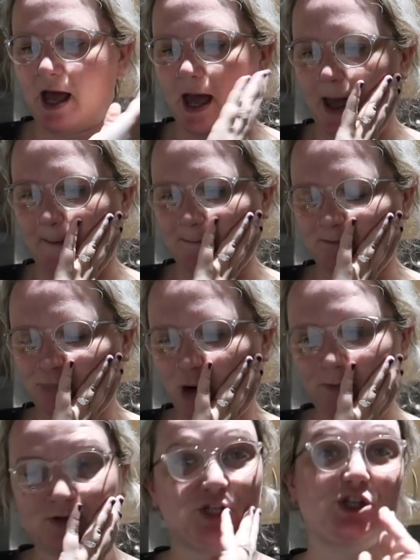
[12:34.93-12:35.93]
um,
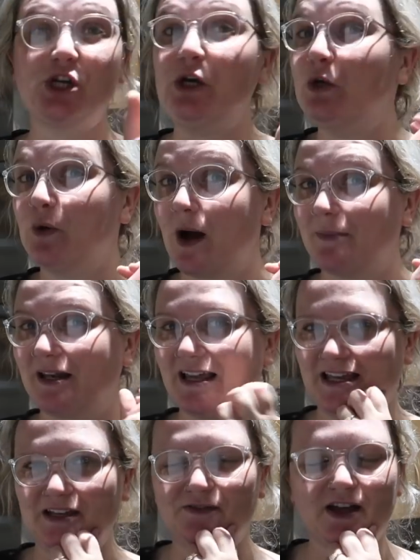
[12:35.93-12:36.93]
prompt two I
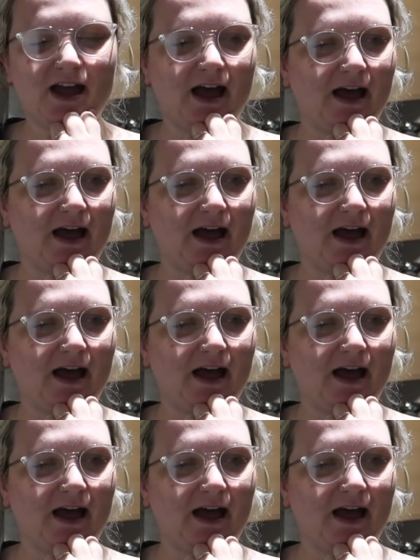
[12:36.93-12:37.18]
believe